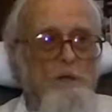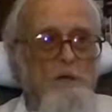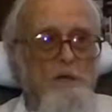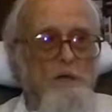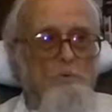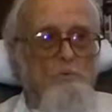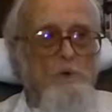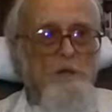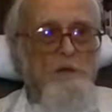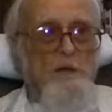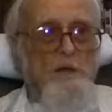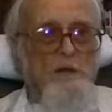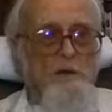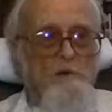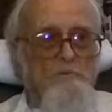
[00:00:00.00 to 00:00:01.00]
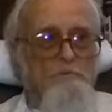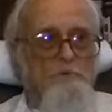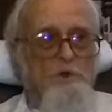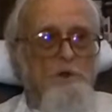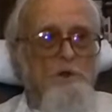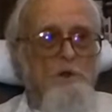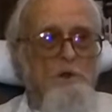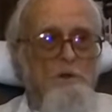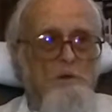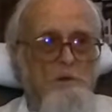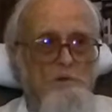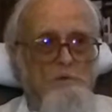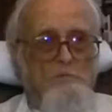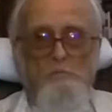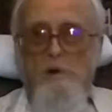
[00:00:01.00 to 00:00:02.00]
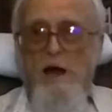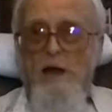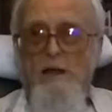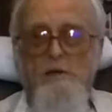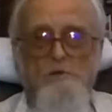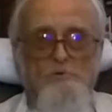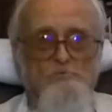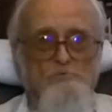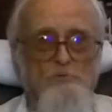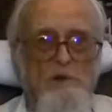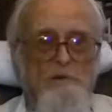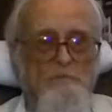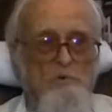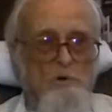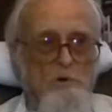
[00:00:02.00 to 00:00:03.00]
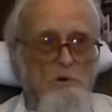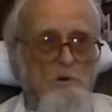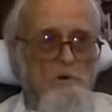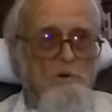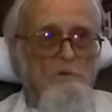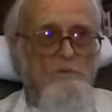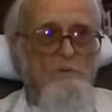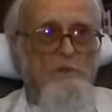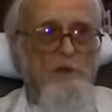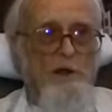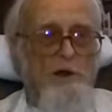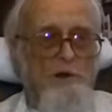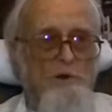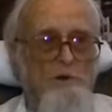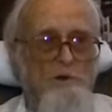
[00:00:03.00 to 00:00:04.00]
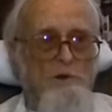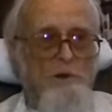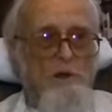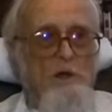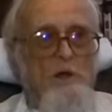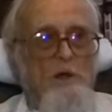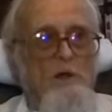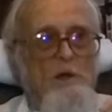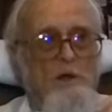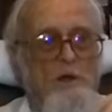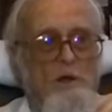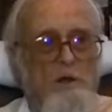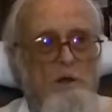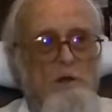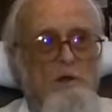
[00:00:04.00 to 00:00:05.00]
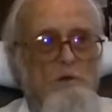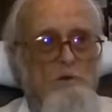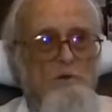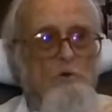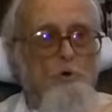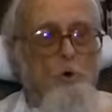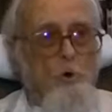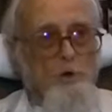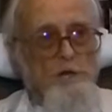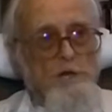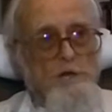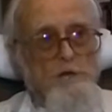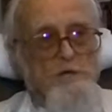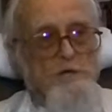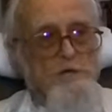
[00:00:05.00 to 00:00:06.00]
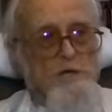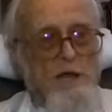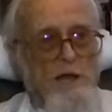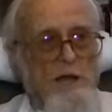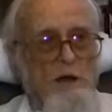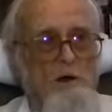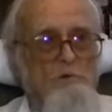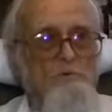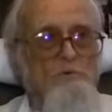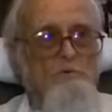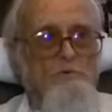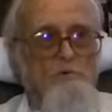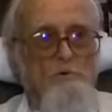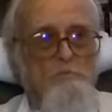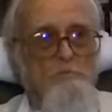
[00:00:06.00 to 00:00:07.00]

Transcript: we lived by the river there, going into town